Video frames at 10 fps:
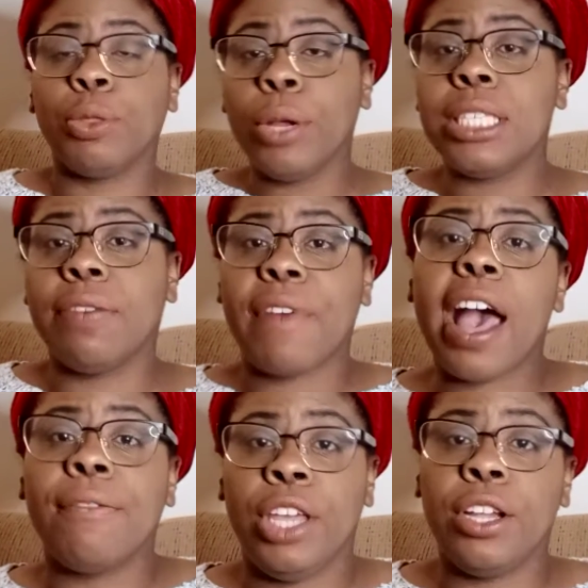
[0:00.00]
3 to
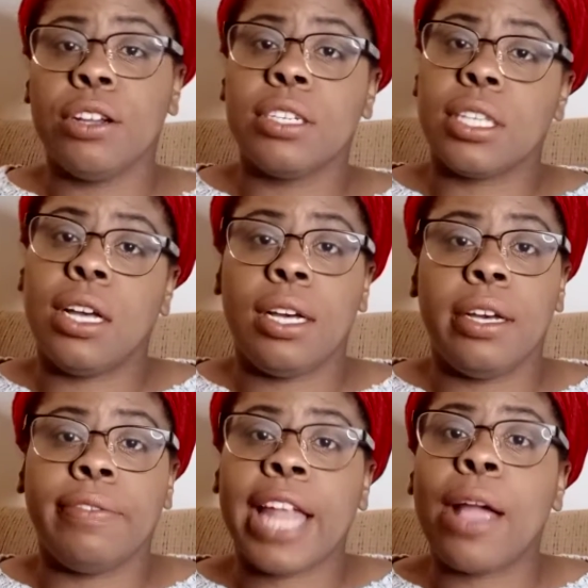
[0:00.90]
5 years
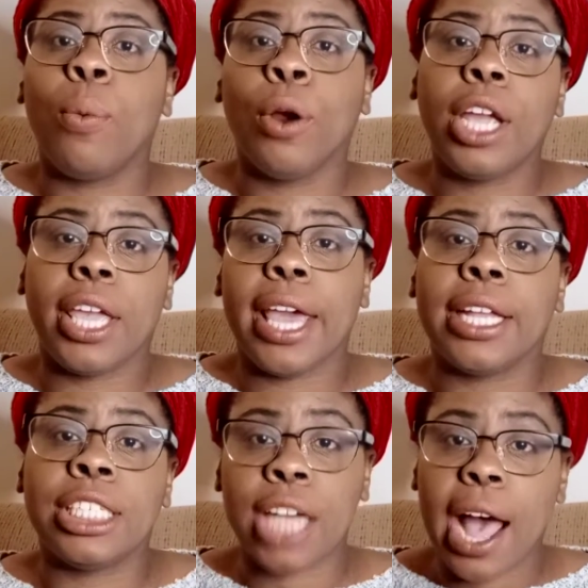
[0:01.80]
of like working
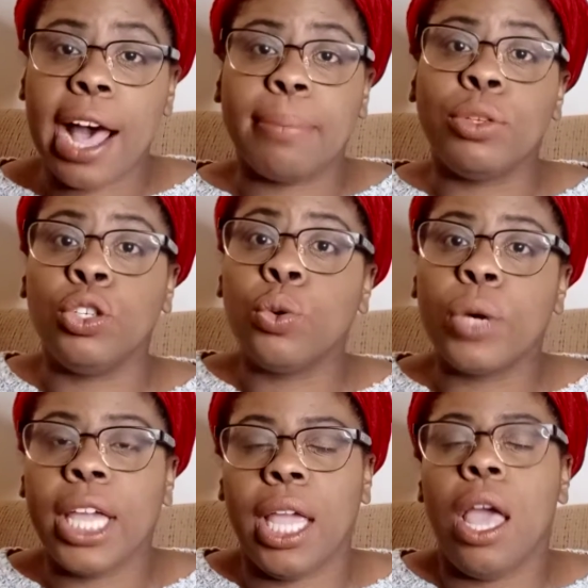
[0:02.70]
at a job
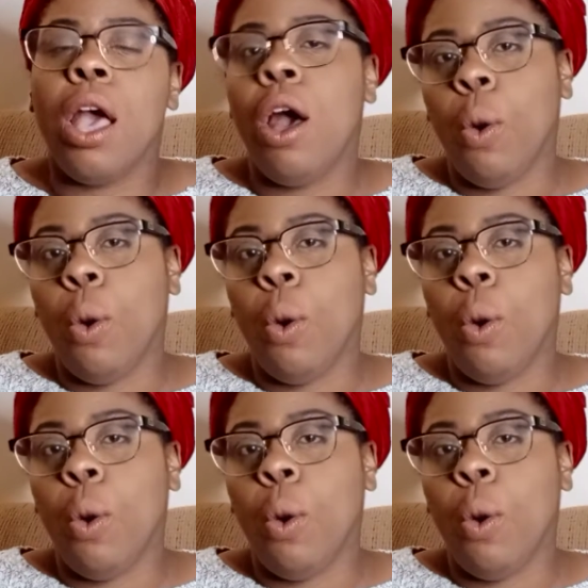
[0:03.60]
doing